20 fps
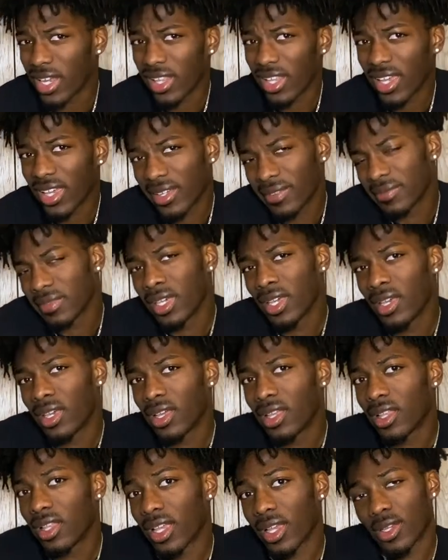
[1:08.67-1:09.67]
Like,
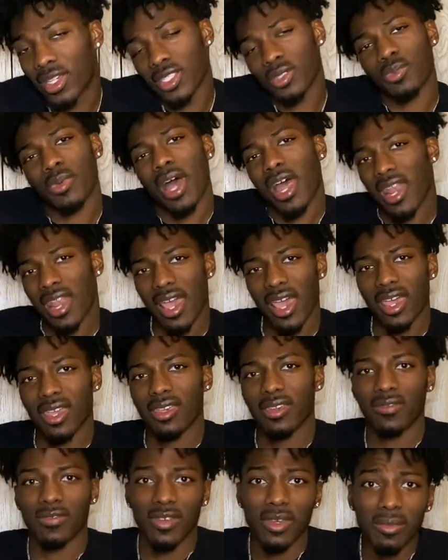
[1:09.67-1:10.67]
cause why not?
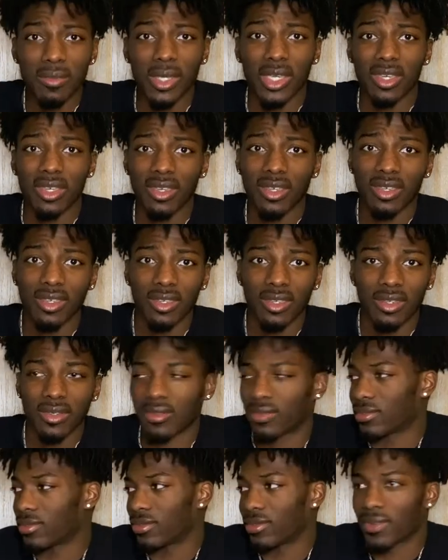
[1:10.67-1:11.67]
You feel me?
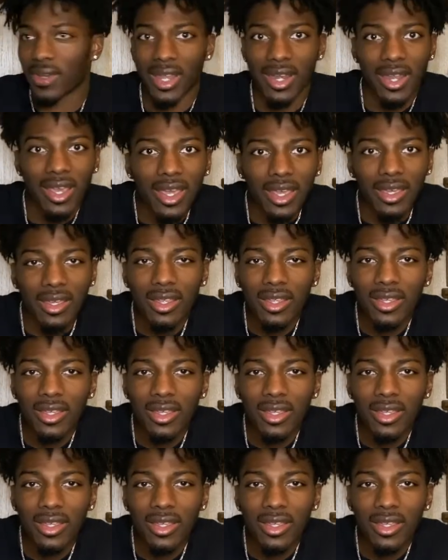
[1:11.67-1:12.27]
Why not?